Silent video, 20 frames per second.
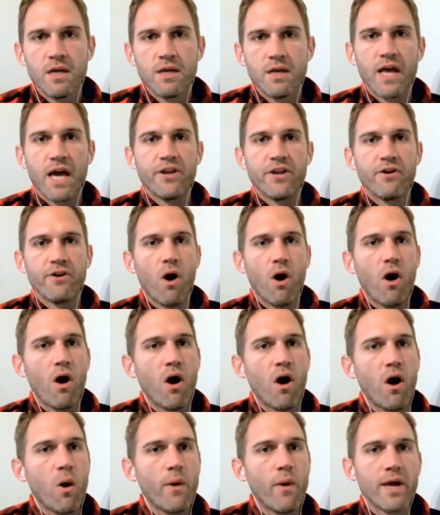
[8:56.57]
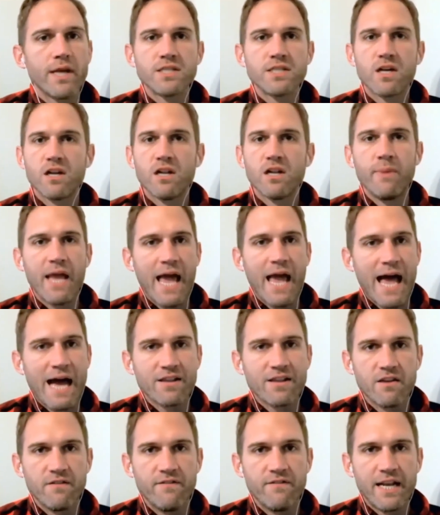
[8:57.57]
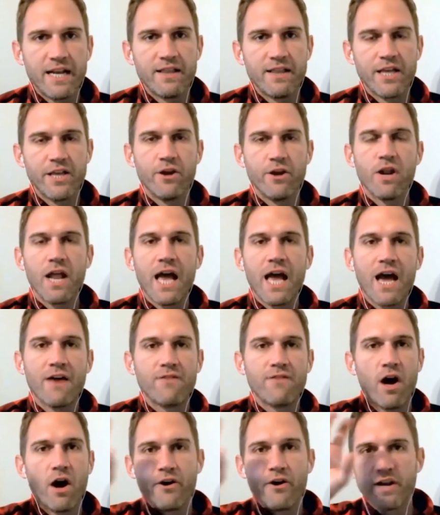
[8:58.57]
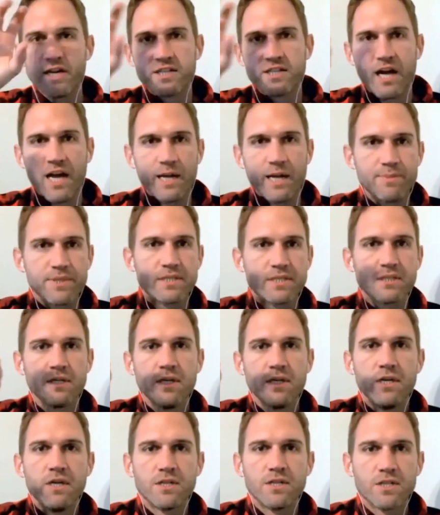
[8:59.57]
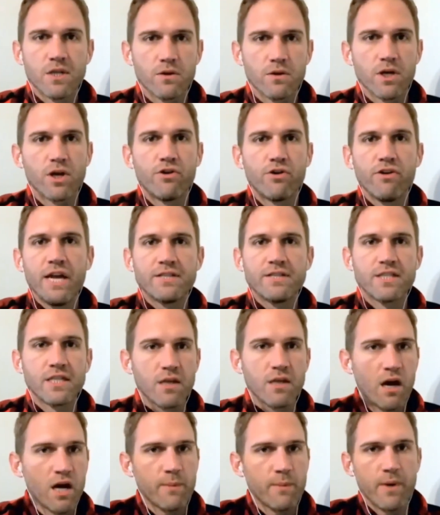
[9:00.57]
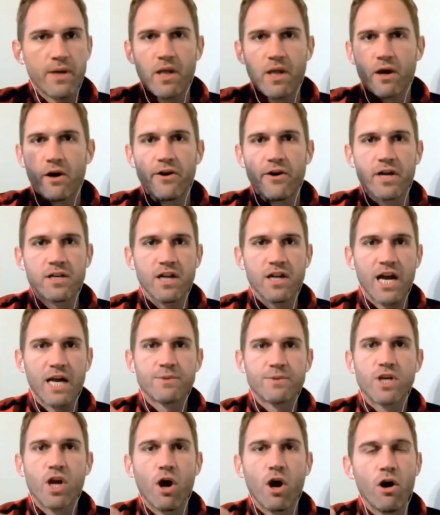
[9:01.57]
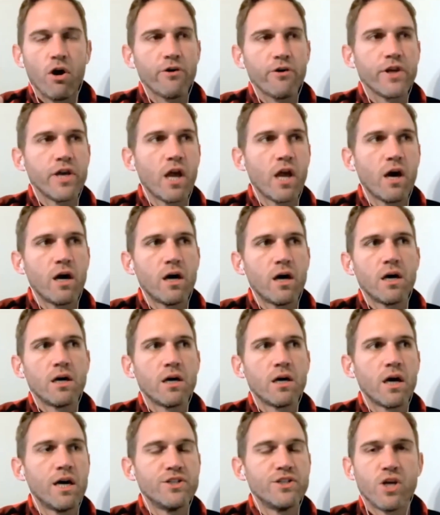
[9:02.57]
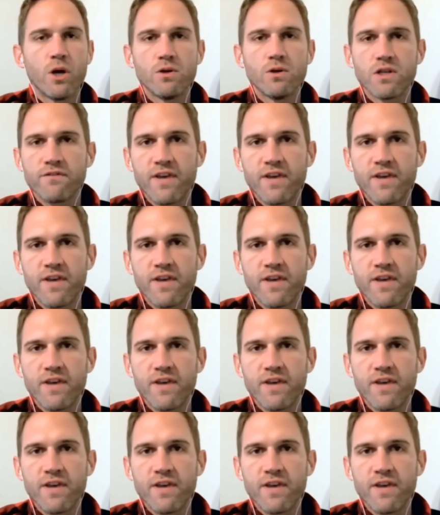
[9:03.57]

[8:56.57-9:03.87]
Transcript: That you're always going to be activated, that you're going to have archetypes. So the Greeks, to talk about the archetypes, Carl Jung, Joseph